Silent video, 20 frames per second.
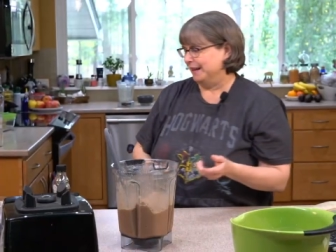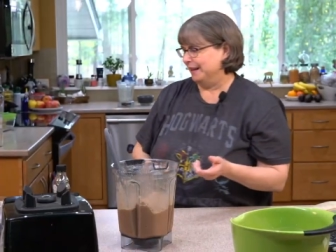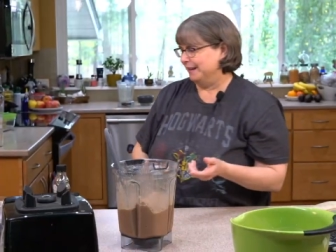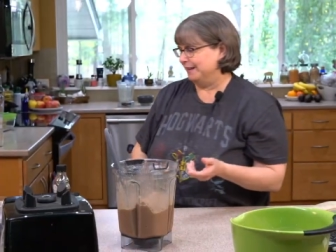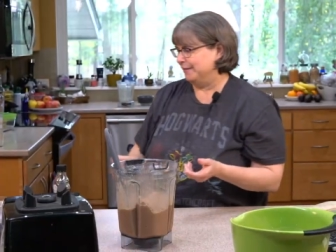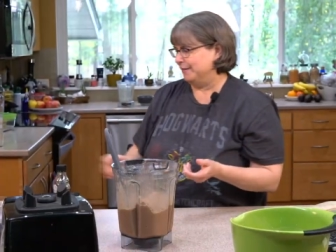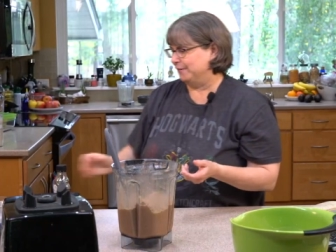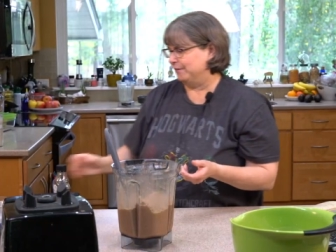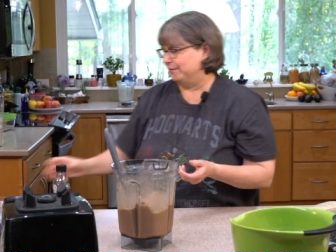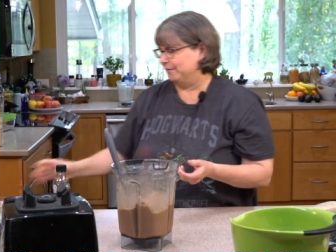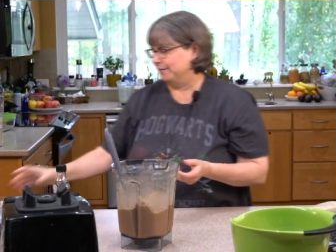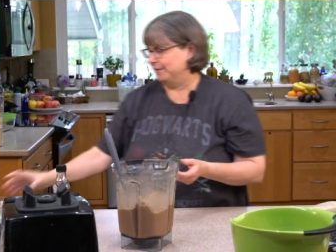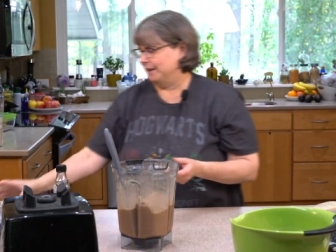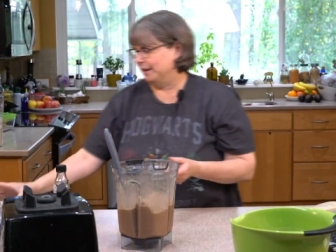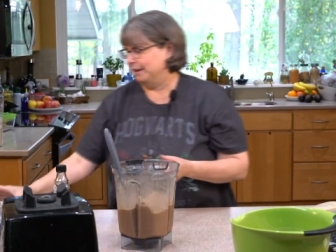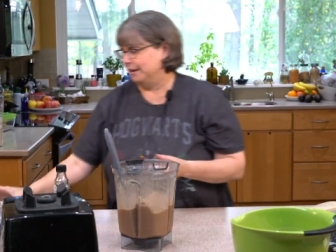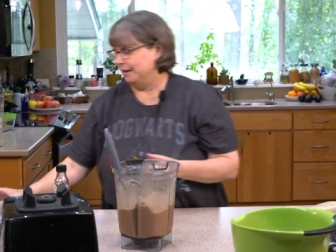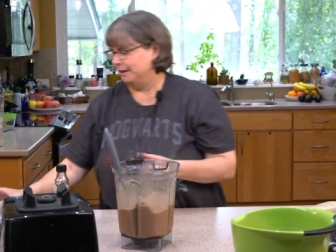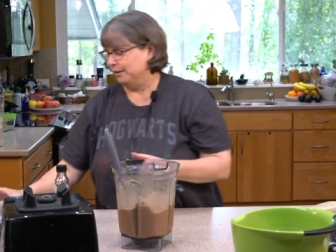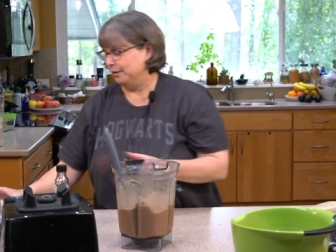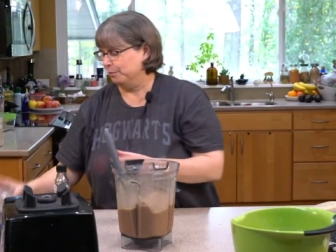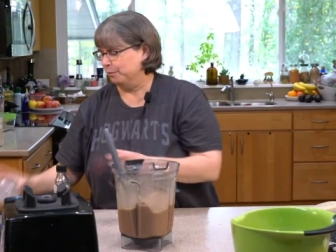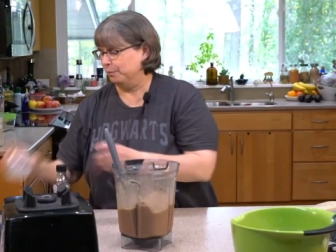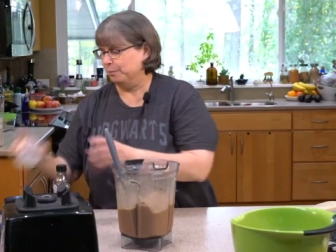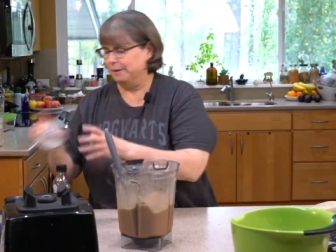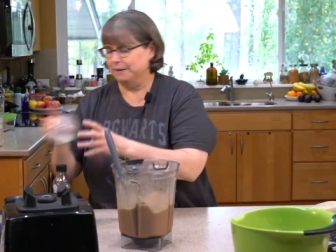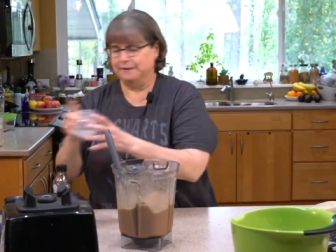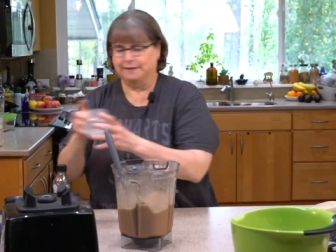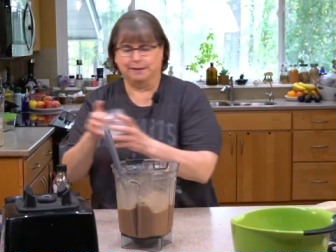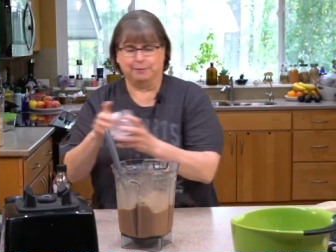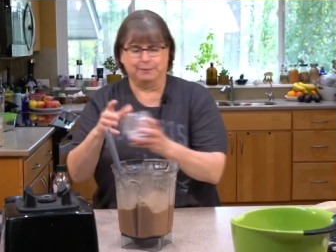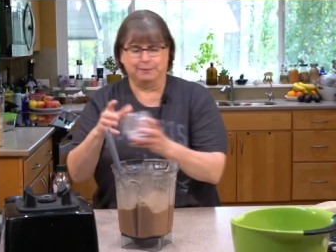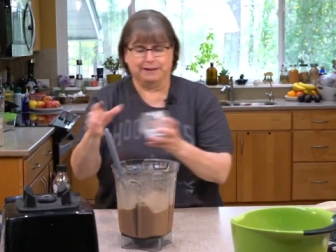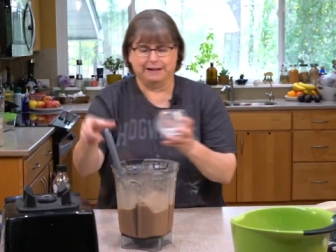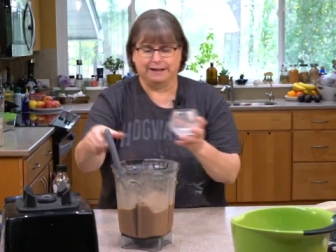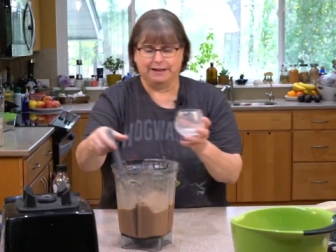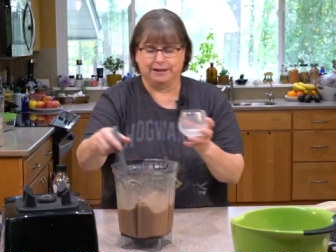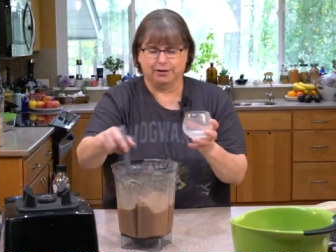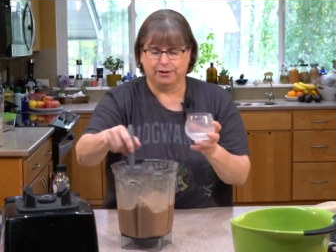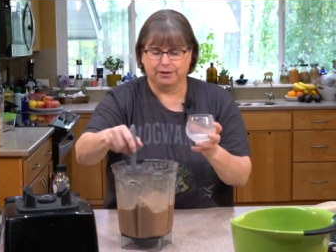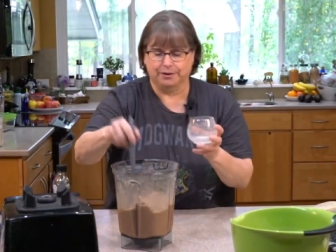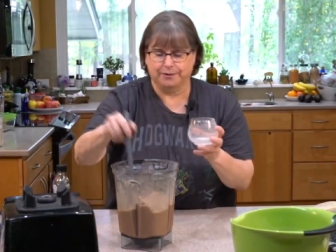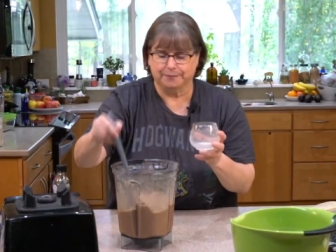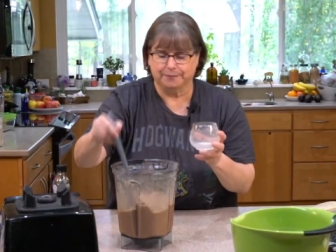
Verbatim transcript: it's, here, we'll put some in here.